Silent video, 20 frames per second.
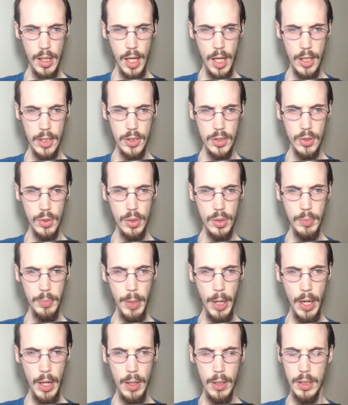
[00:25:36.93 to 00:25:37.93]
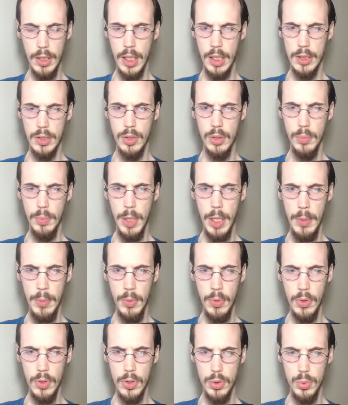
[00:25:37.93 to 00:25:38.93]
That certain
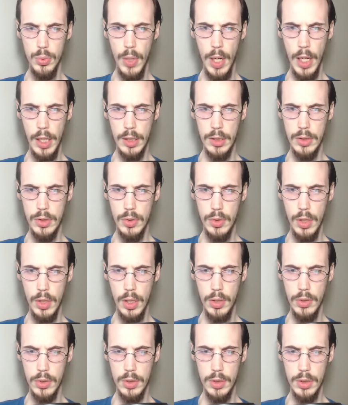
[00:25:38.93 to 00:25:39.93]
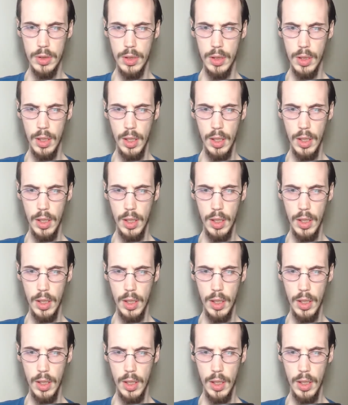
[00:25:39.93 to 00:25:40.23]
people attract certain others.